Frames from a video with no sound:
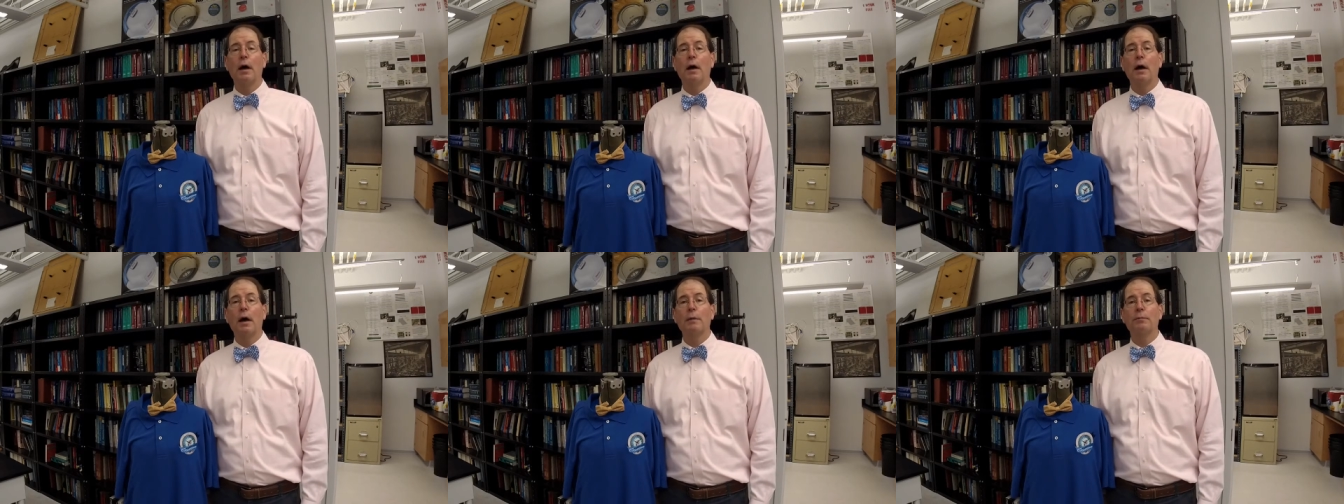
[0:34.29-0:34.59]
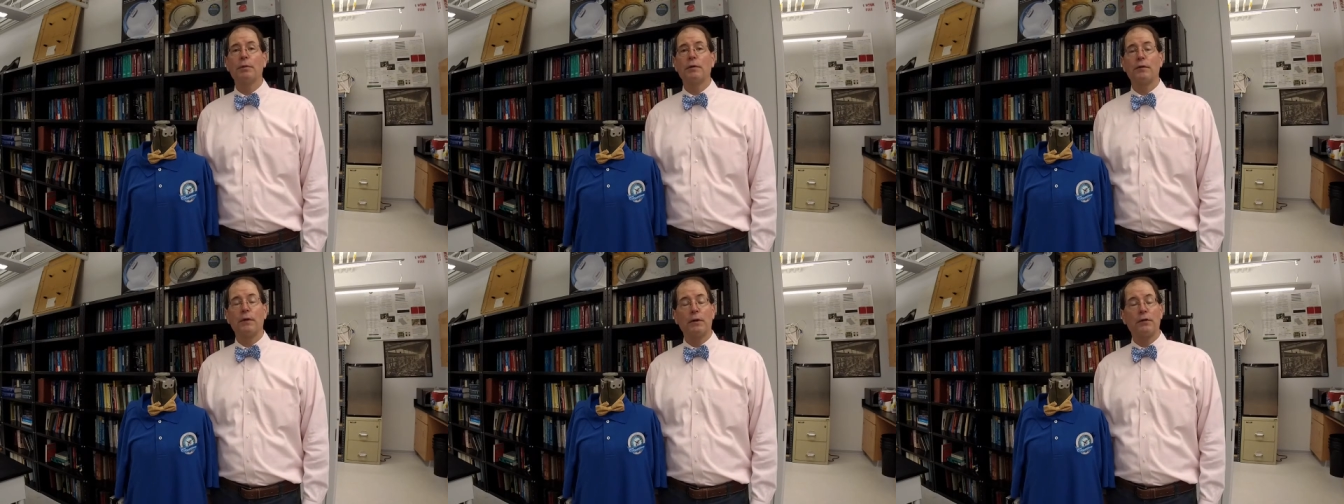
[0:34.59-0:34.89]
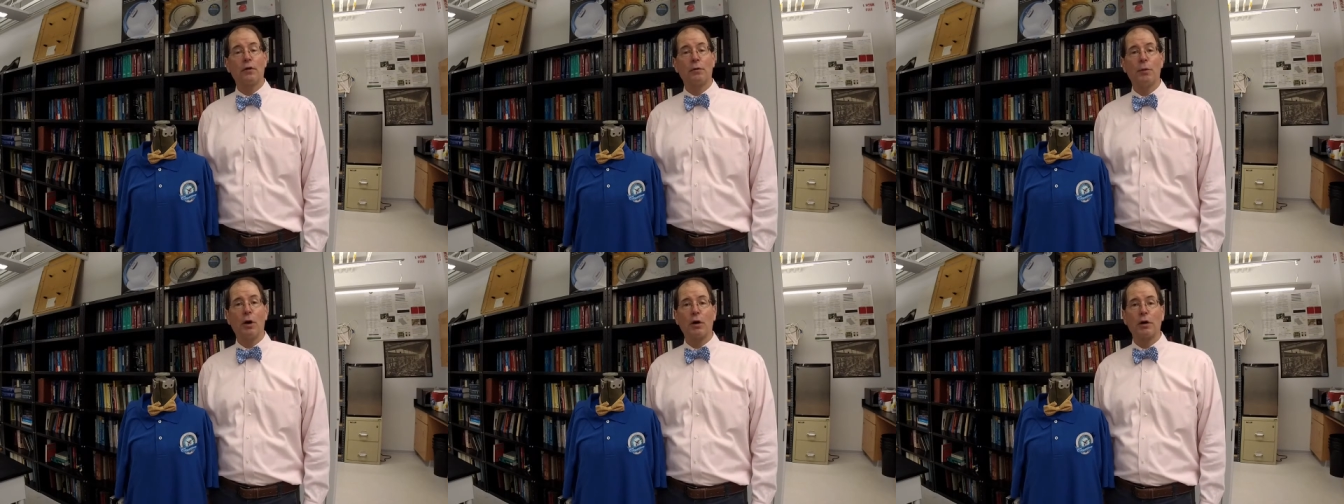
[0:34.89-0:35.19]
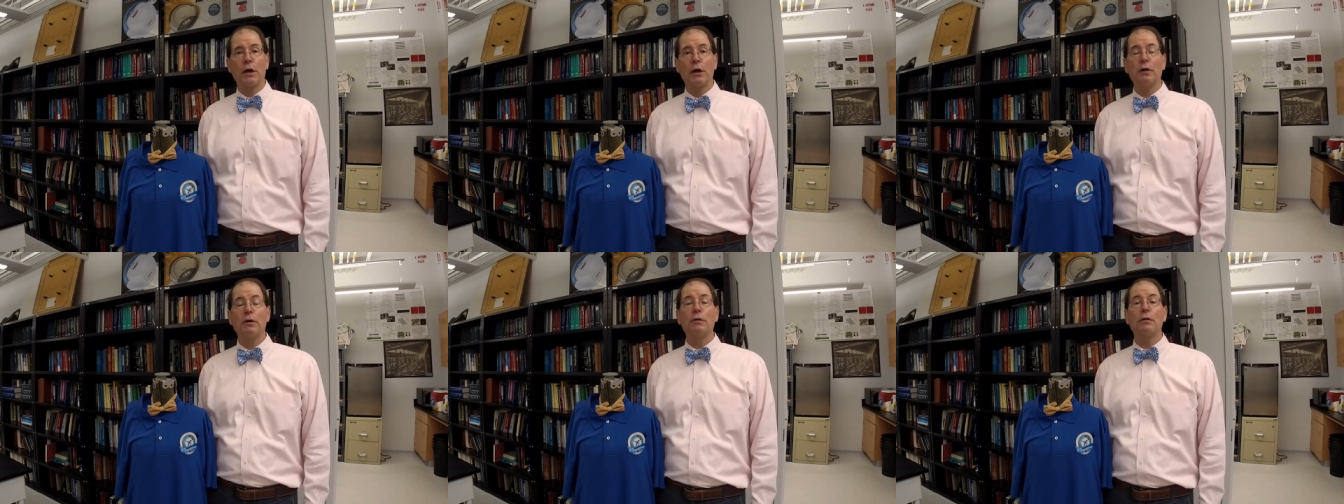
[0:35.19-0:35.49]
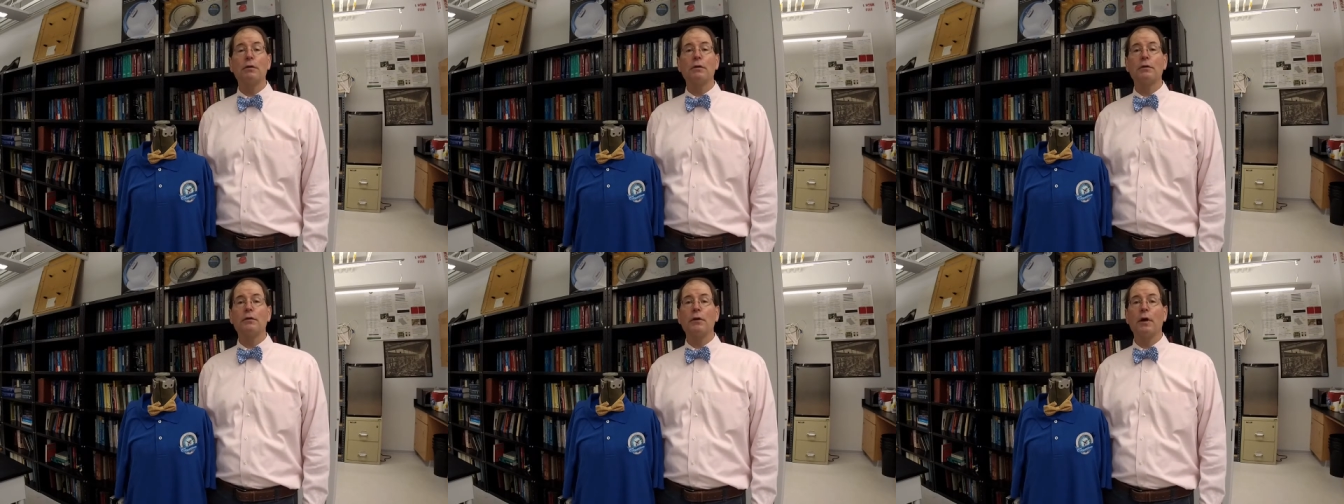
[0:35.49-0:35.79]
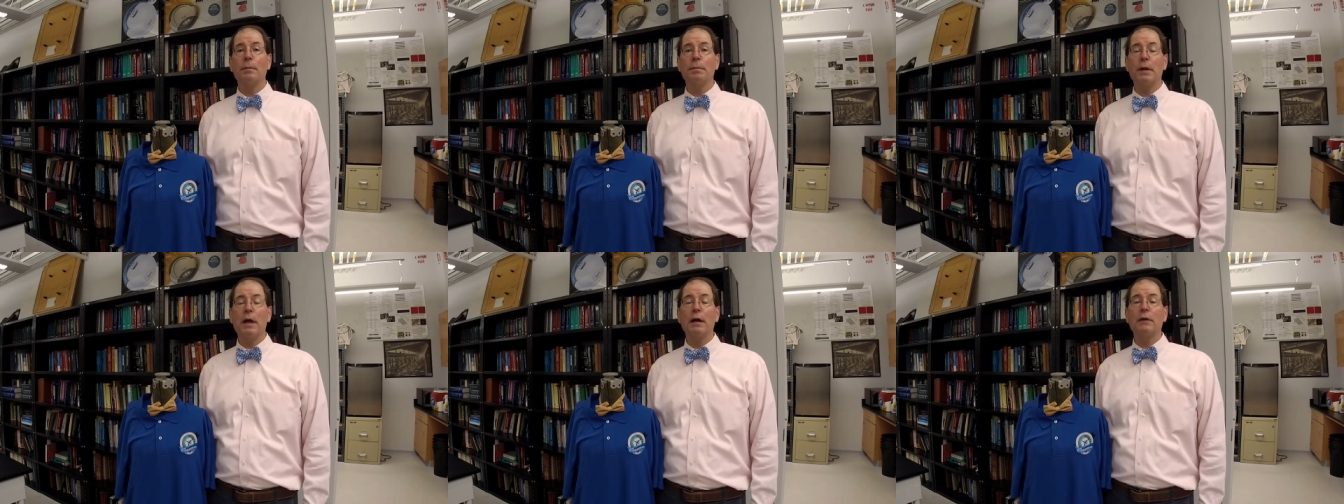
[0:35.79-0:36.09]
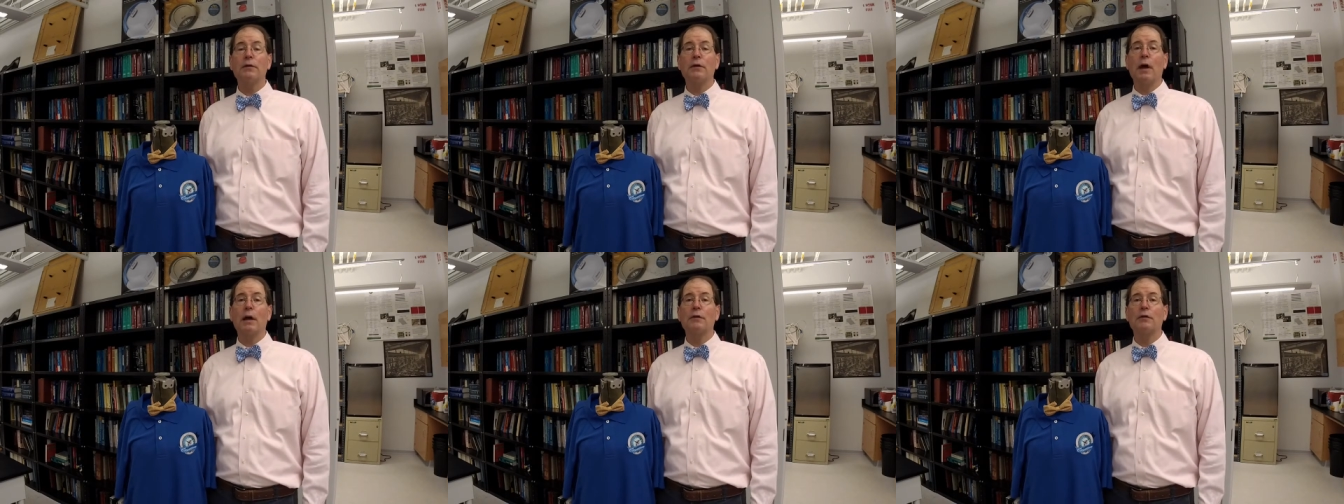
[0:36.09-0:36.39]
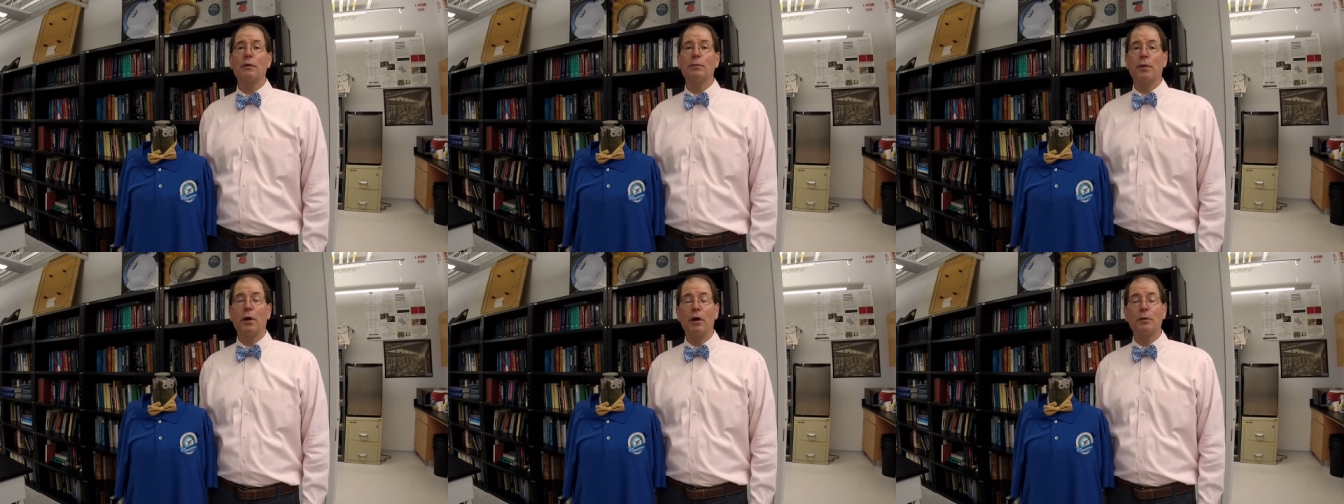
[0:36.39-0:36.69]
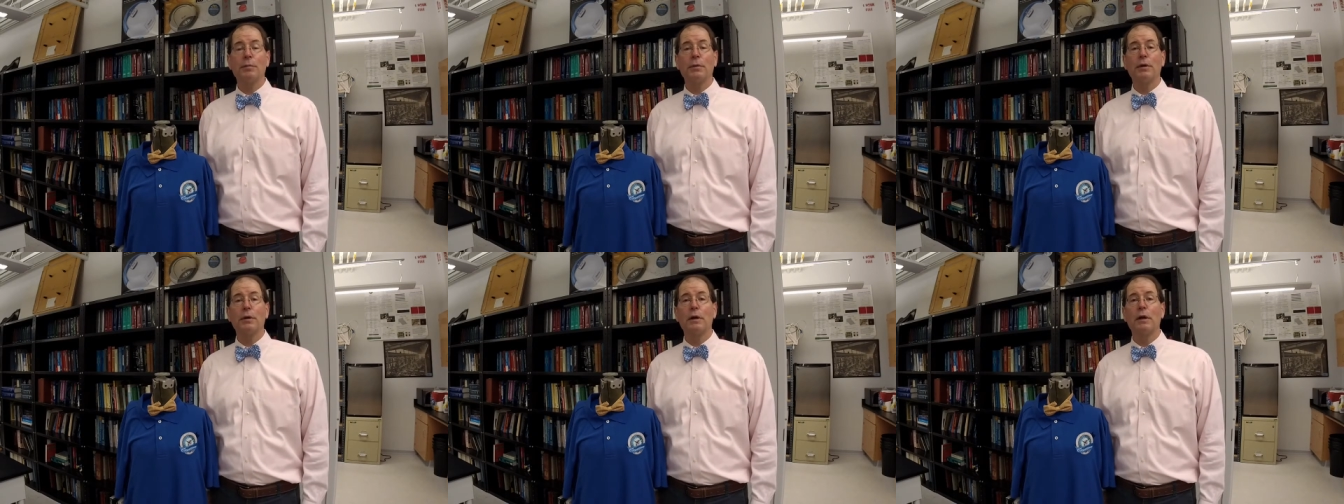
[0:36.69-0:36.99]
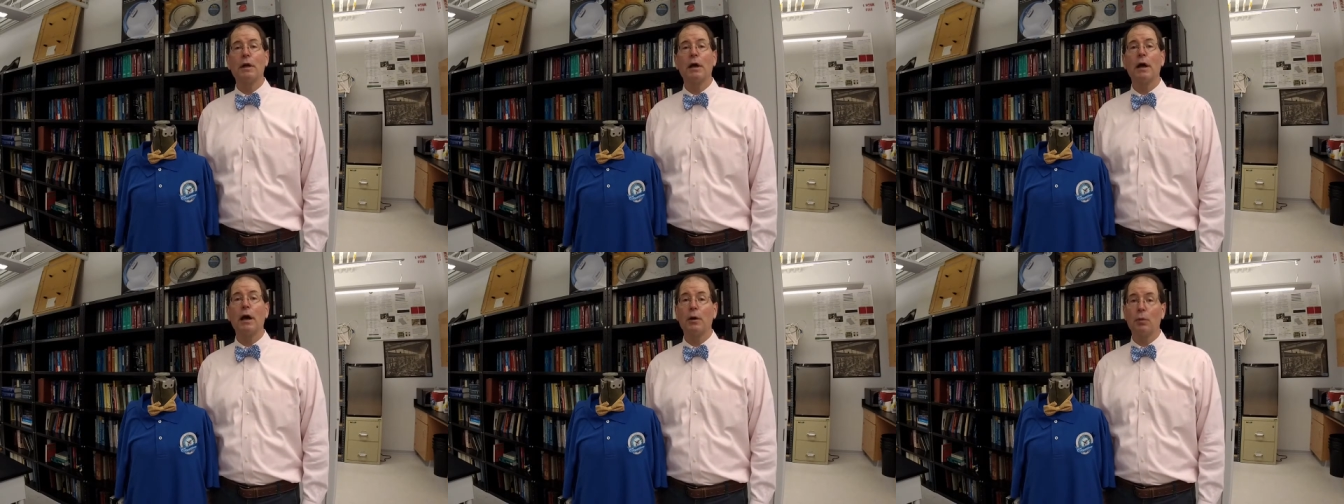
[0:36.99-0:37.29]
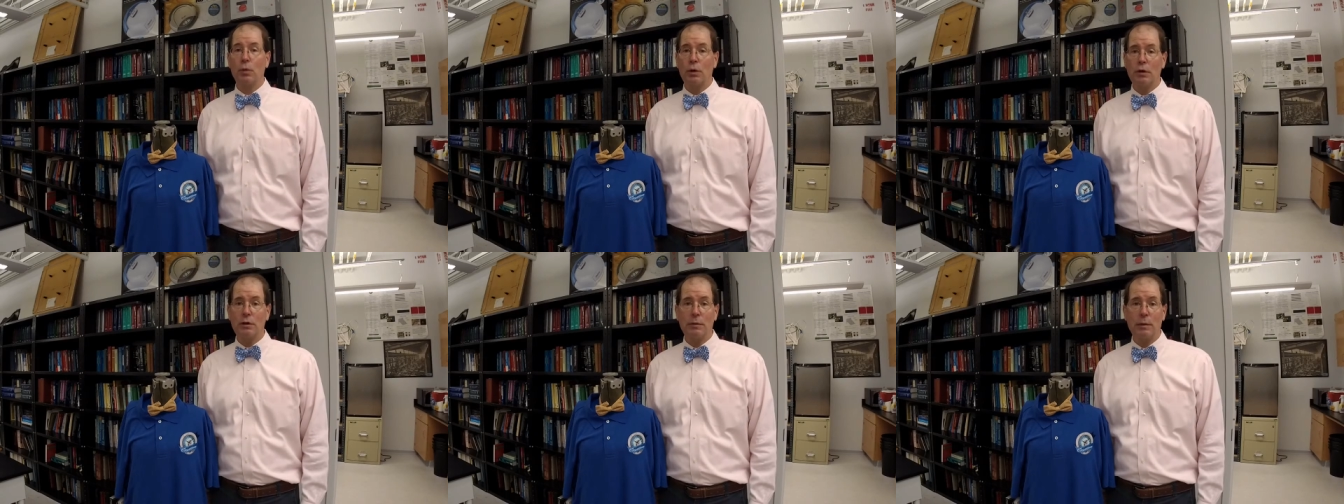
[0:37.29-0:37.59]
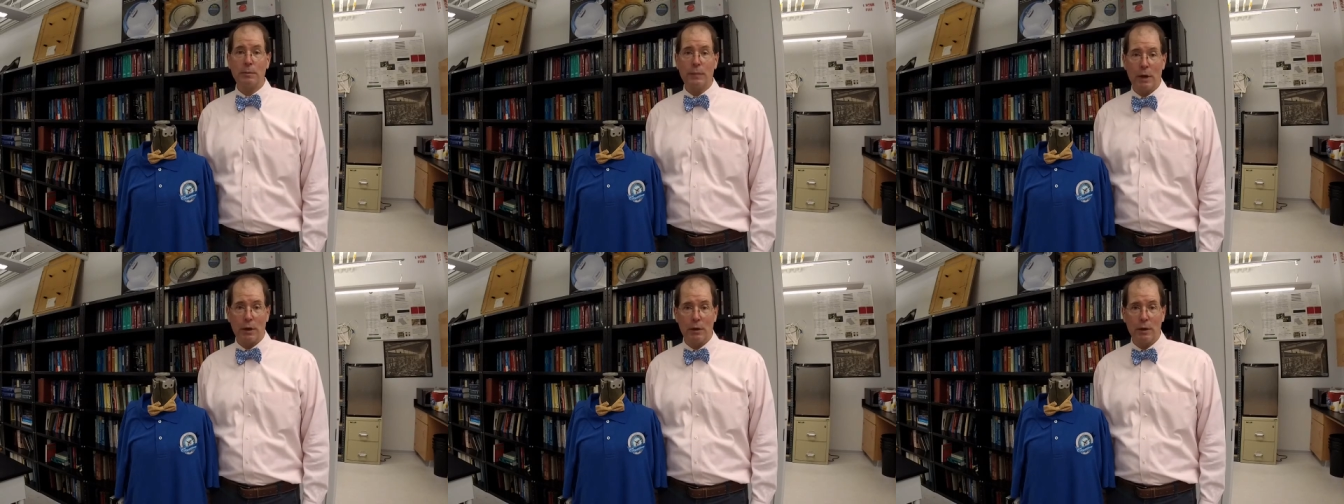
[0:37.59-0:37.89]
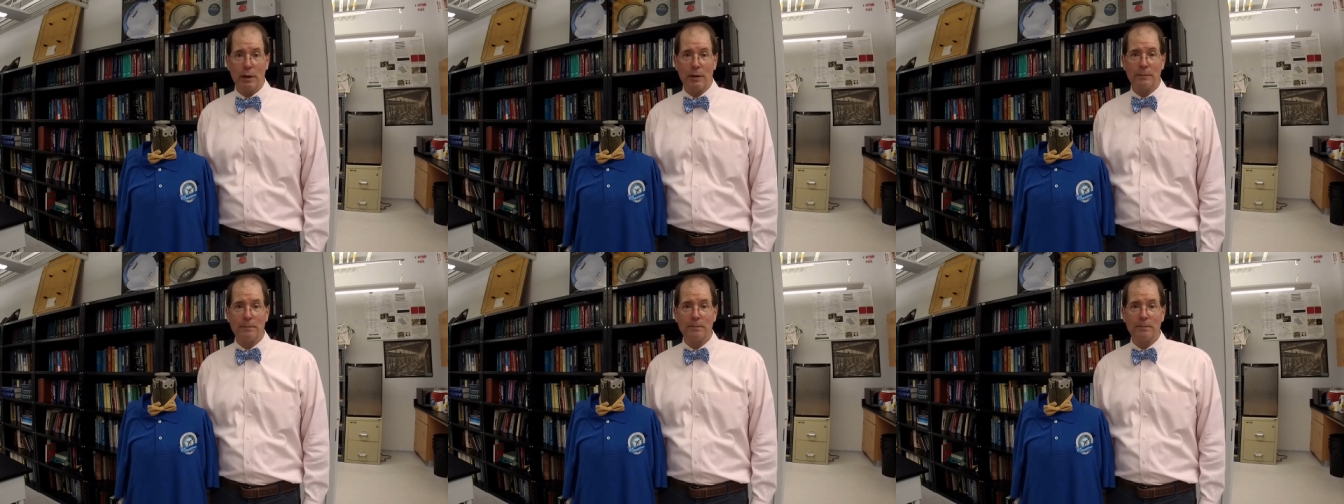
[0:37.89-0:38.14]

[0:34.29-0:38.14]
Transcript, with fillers: I'm Professor Mark Hinders, Applied Science Department at William & Mary.